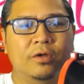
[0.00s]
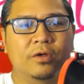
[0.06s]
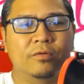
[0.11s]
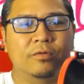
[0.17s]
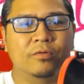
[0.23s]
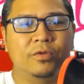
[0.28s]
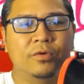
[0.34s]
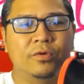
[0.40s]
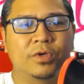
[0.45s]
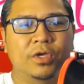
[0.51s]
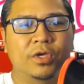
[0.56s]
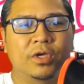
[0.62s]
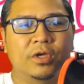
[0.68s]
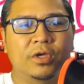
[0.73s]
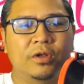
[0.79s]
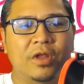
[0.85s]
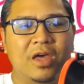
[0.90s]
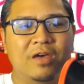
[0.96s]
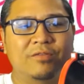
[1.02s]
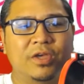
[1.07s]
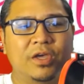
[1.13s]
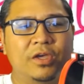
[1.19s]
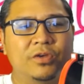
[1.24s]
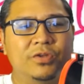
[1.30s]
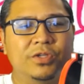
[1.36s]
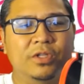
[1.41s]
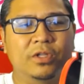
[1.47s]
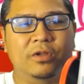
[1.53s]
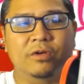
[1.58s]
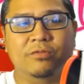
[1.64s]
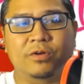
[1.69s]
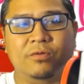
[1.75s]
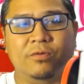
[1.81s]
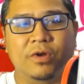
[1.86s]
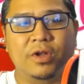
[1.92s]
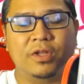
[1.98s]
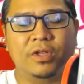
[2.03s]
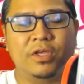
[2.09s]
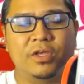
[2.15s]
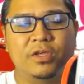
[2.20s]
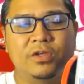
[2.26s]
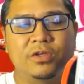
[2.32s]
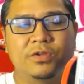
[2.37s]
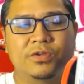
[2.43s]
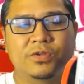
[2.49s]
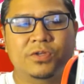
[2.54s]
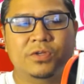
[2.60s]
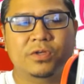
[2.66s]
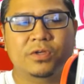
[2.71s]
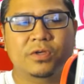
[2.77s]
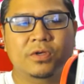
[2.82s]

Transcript: You can navigate using the left and right keys.